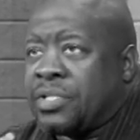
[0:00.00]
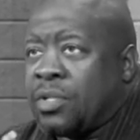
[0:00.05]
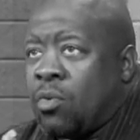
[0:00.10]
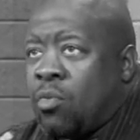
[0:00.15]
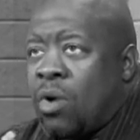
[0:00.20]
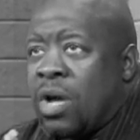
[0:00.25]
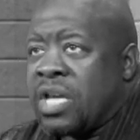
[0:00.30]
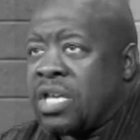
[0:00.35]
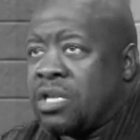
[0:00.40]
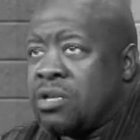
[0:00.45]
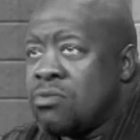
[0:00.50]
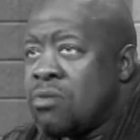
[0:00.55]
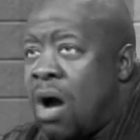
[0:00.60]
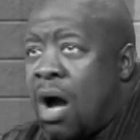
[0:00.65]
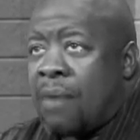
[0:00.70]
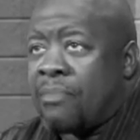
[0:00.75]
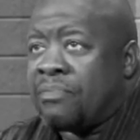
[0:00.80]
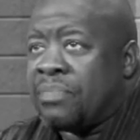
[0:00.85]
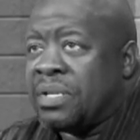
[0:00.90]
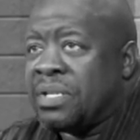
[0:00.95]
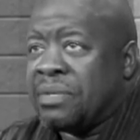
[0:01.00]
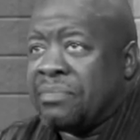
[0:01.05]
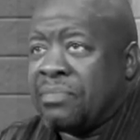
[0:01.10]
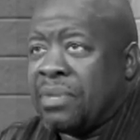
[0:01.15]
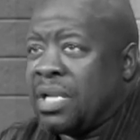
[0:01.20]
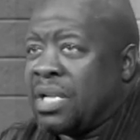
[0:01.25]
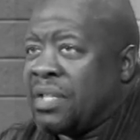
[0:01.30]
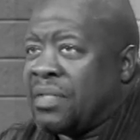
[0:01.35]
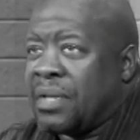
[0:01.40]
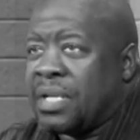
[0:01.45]
to wake you up in the
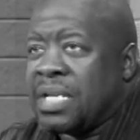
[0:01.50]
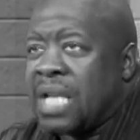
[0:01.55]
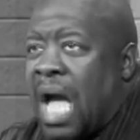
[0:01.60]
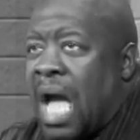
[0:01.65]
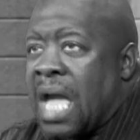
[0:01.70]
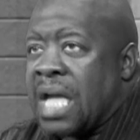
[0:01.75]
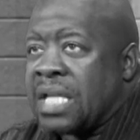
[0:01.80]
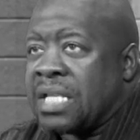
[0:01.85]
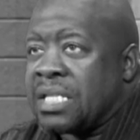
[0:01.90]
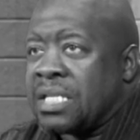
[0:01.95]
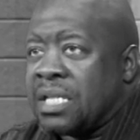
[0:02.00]
middle of the night